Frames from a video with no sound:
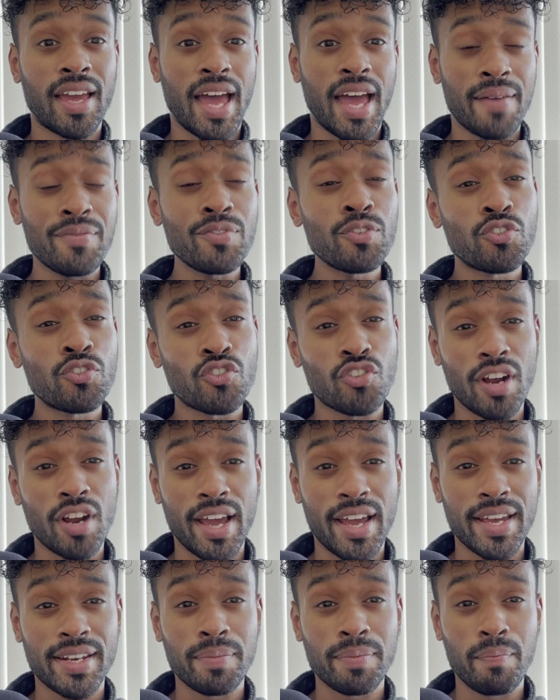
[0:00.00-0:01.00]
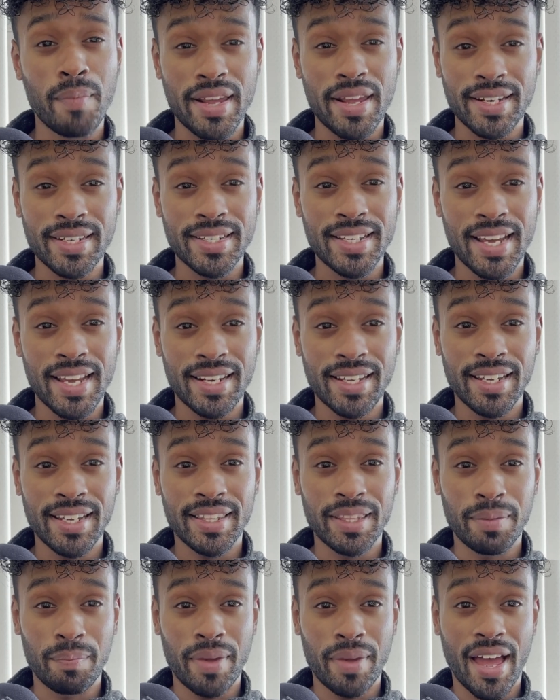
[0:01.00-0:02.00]
Have you tried meditating in
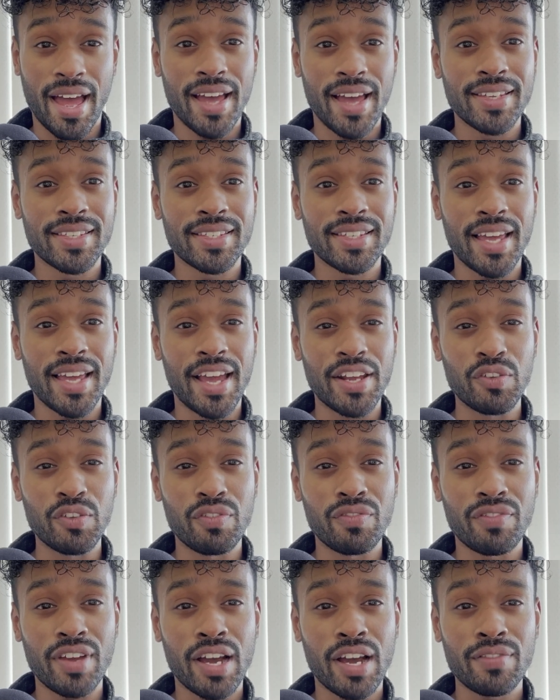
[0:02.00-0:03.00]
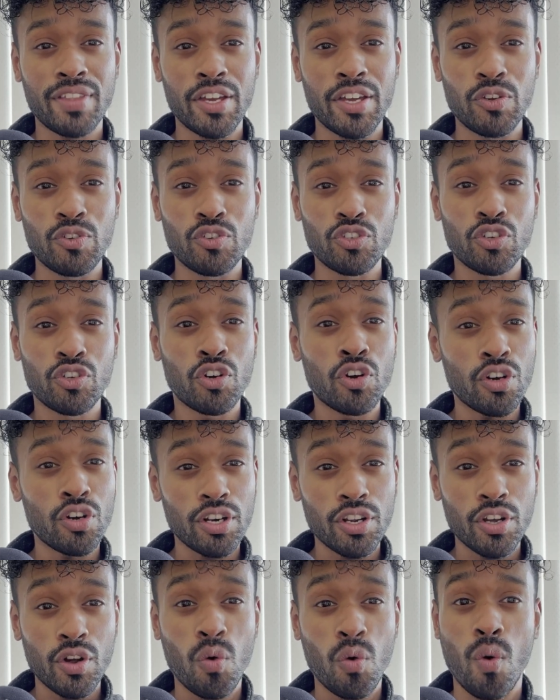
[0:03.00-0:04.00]
the past and you found that you just
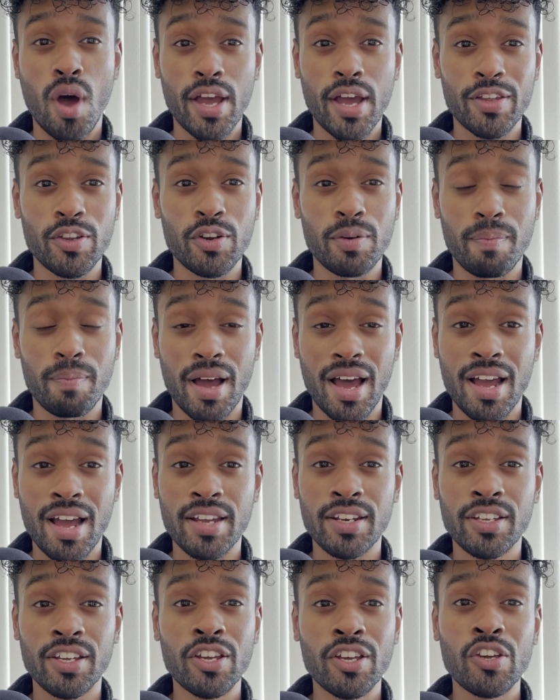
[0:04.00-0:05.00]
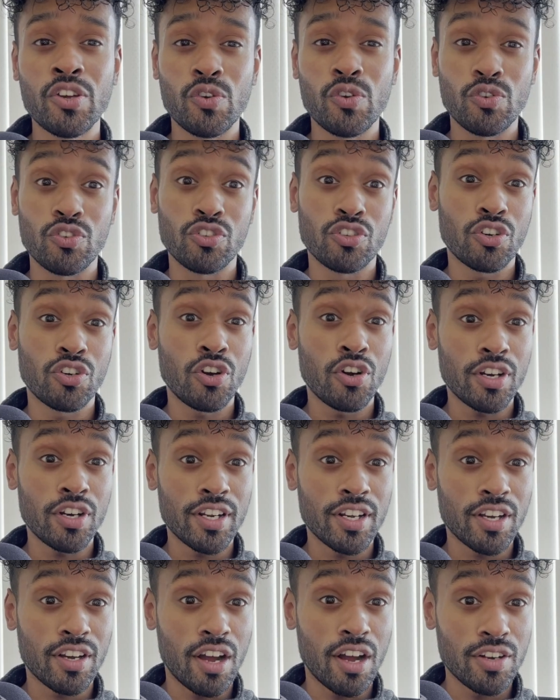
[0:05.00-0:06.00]
couldn't quiet your mind? You just
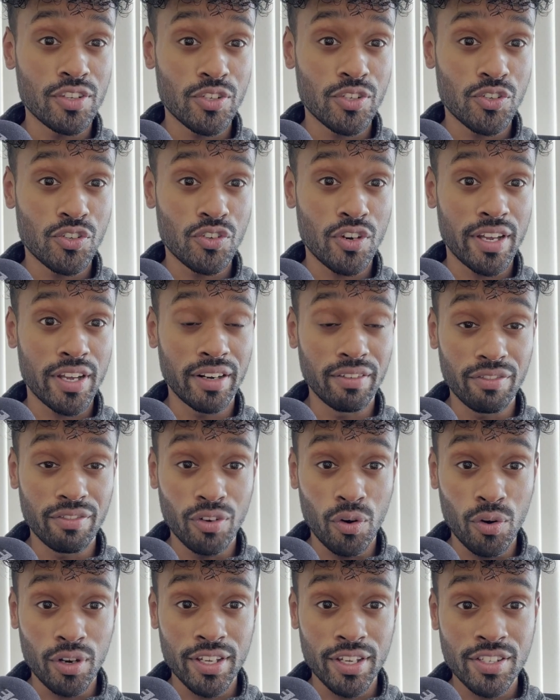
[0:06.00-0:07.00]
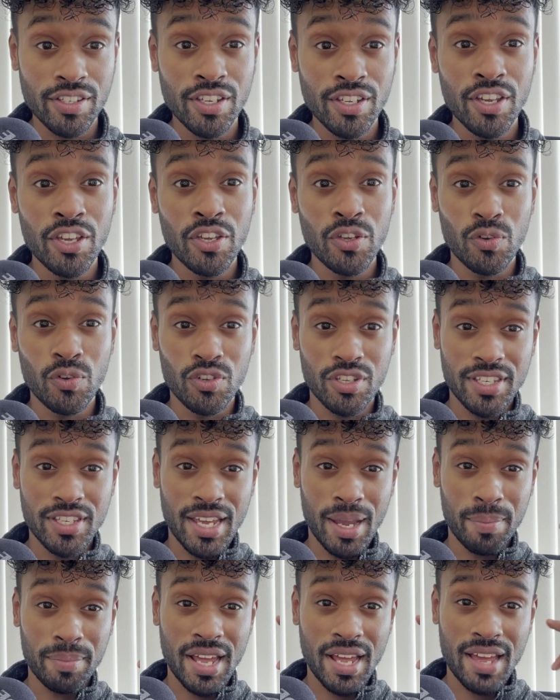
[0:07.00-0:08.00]
couldn't concentrate and focus. You just
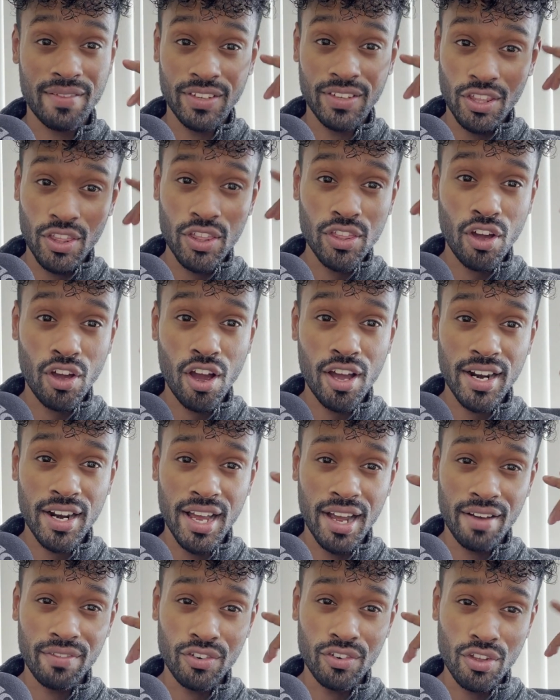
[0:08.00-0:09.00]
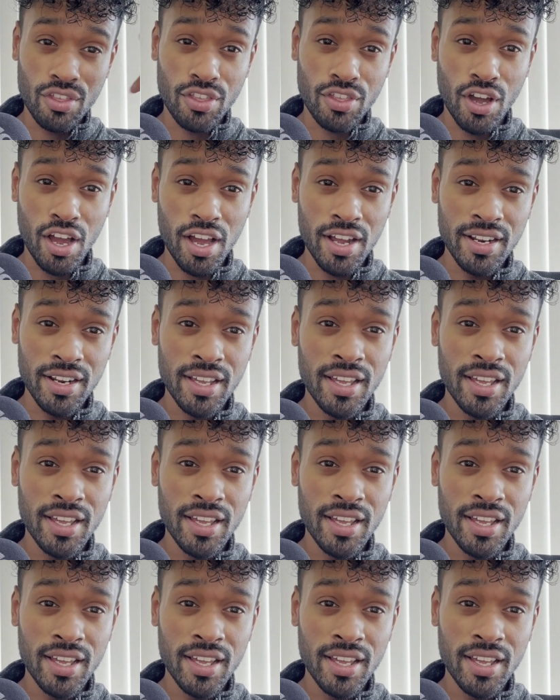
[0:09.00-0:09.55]
kept having thought after thought.